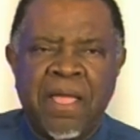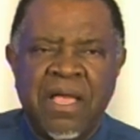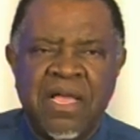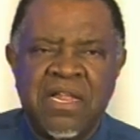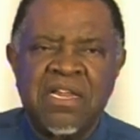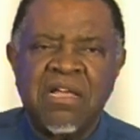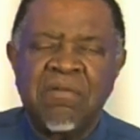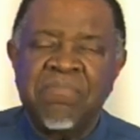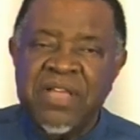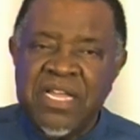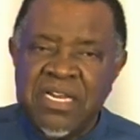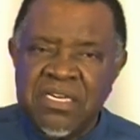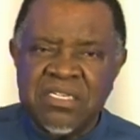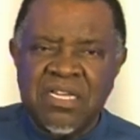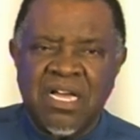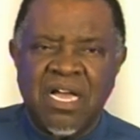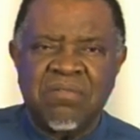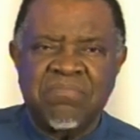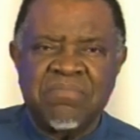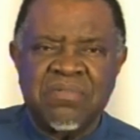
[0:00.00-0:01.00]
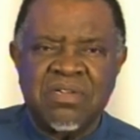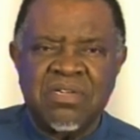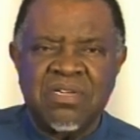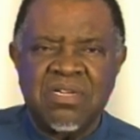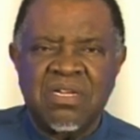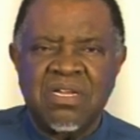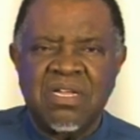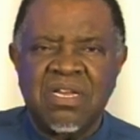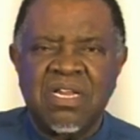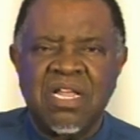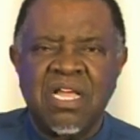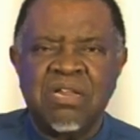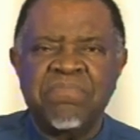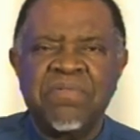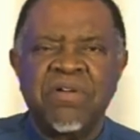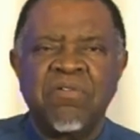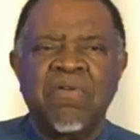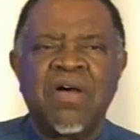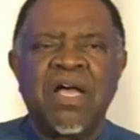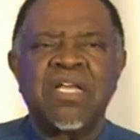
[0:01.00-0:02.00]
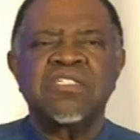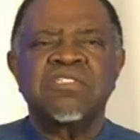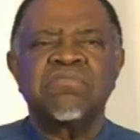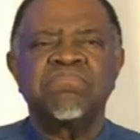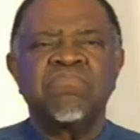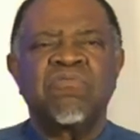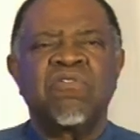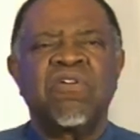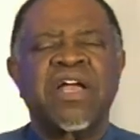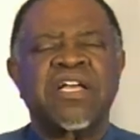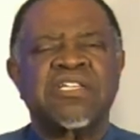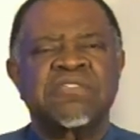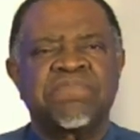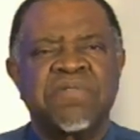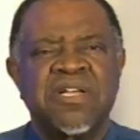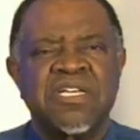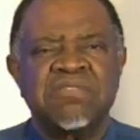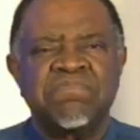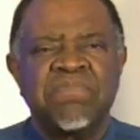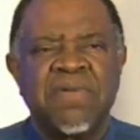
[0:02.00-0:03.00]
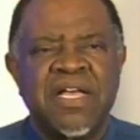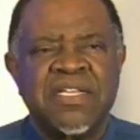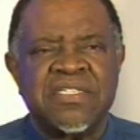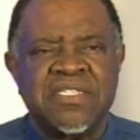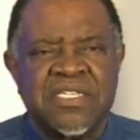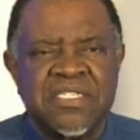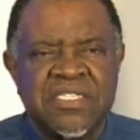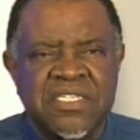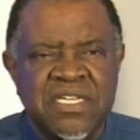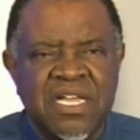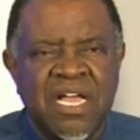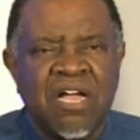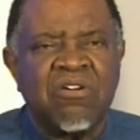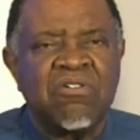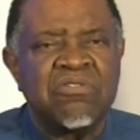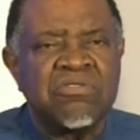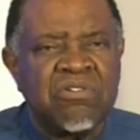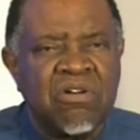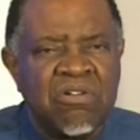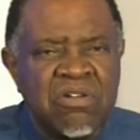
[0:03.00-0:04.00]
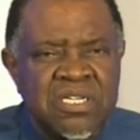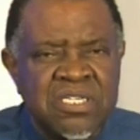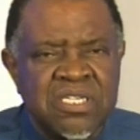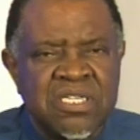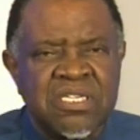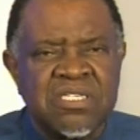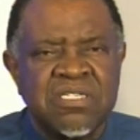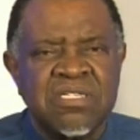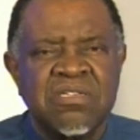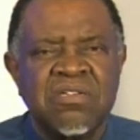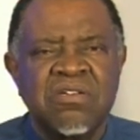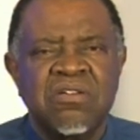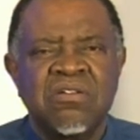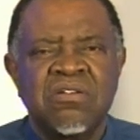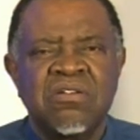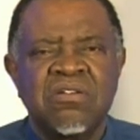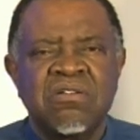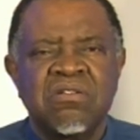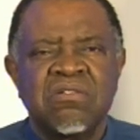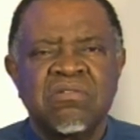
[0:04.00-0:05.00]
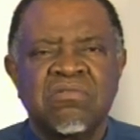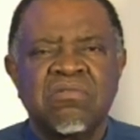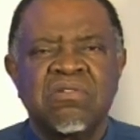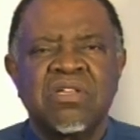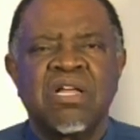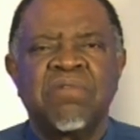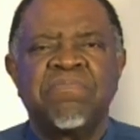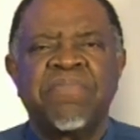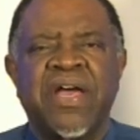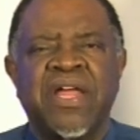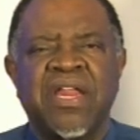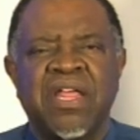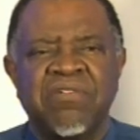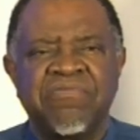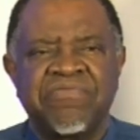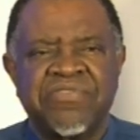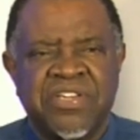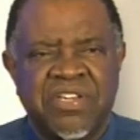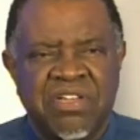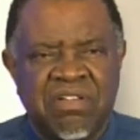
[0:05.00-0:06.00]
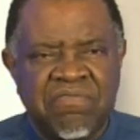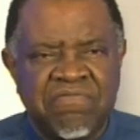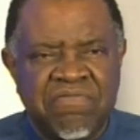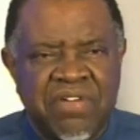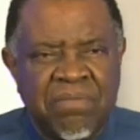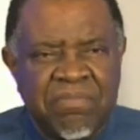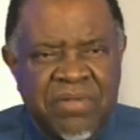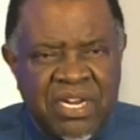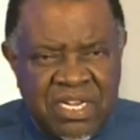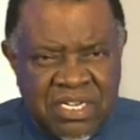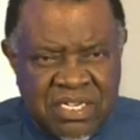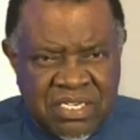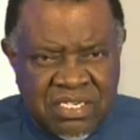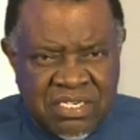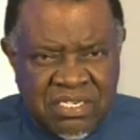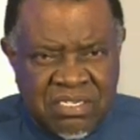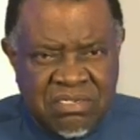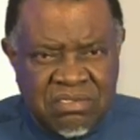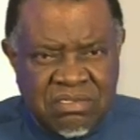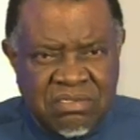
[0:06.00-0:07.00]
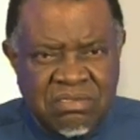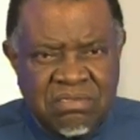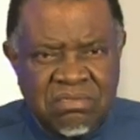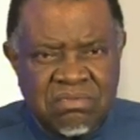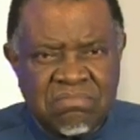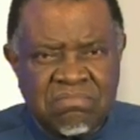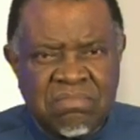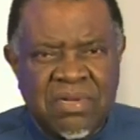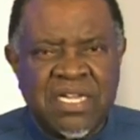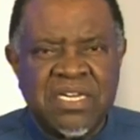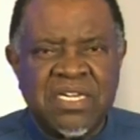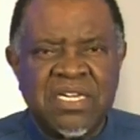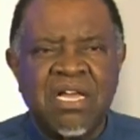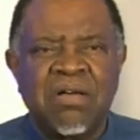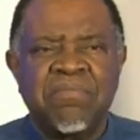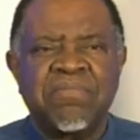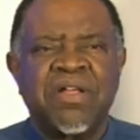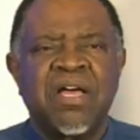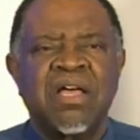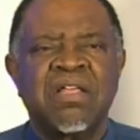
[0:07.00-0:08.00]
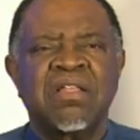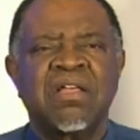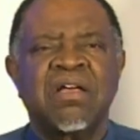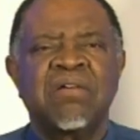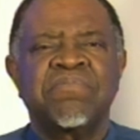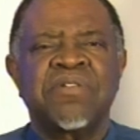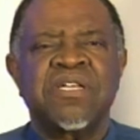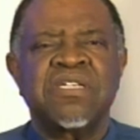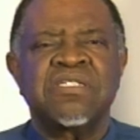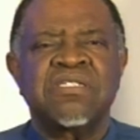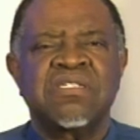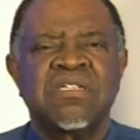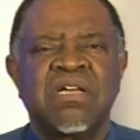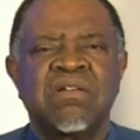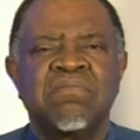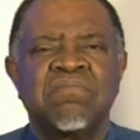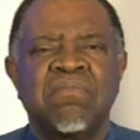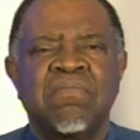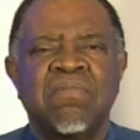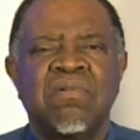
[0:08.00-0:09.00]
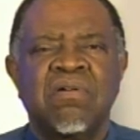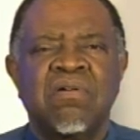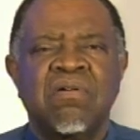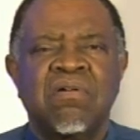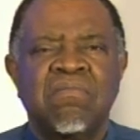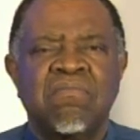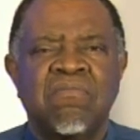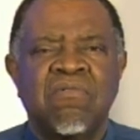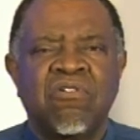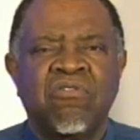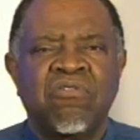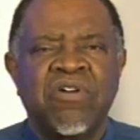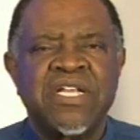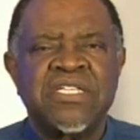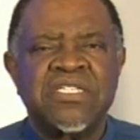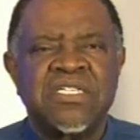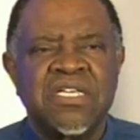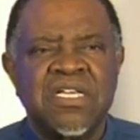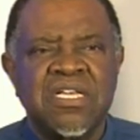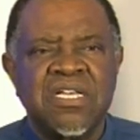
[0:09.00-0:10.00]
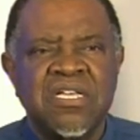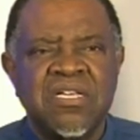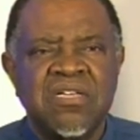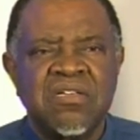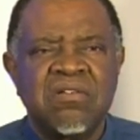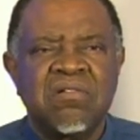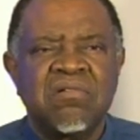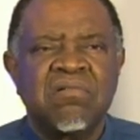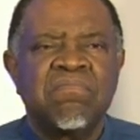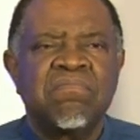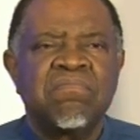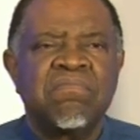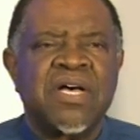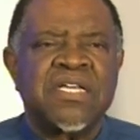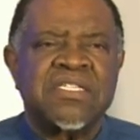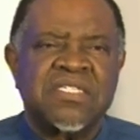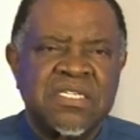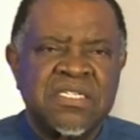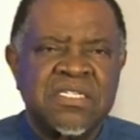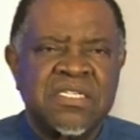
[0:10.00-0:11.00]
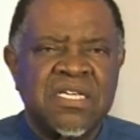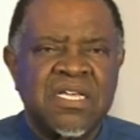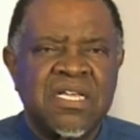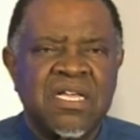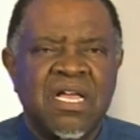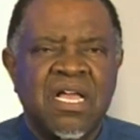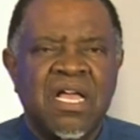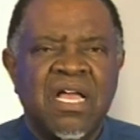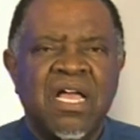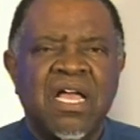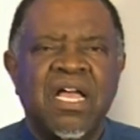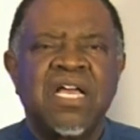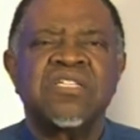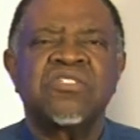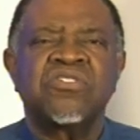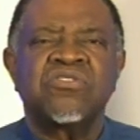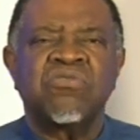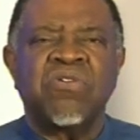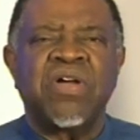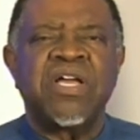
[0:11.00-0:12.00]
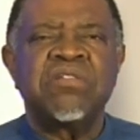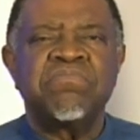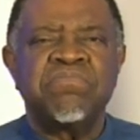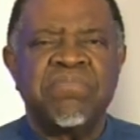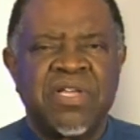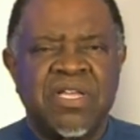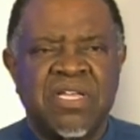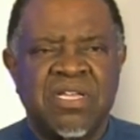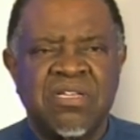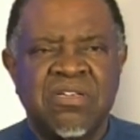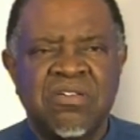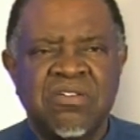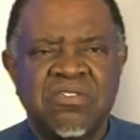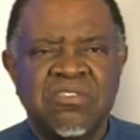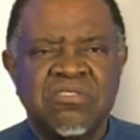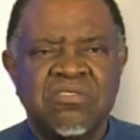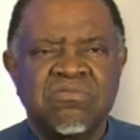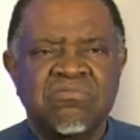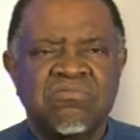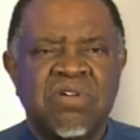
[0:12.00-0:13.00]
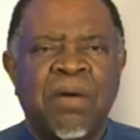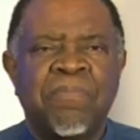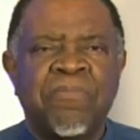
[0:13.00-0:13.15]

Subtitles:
In the meantime, let me once more express my sincere condolences to the bereaved families. My dear brother, President Mokgweetsi Masisi, has joined me to